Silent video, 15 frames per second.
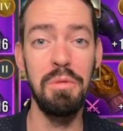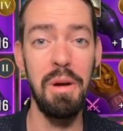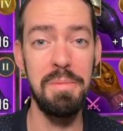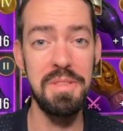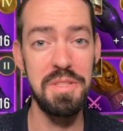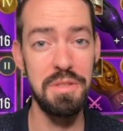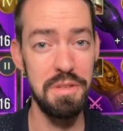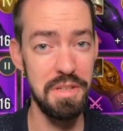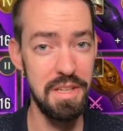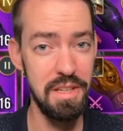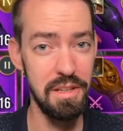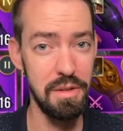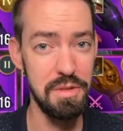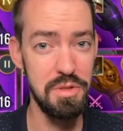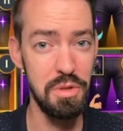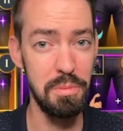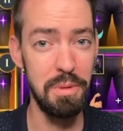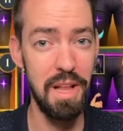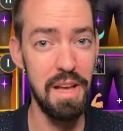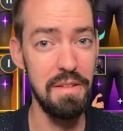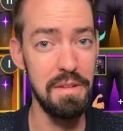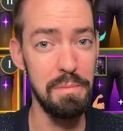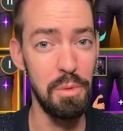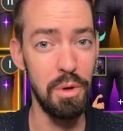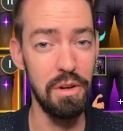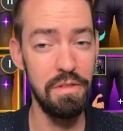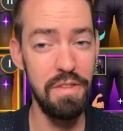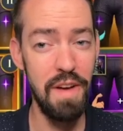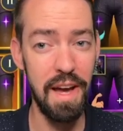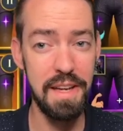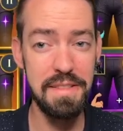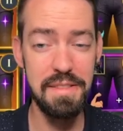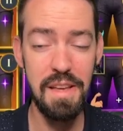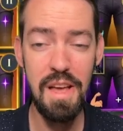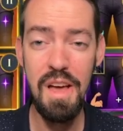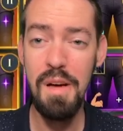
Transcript: weapons to your heroes to apply even more effects.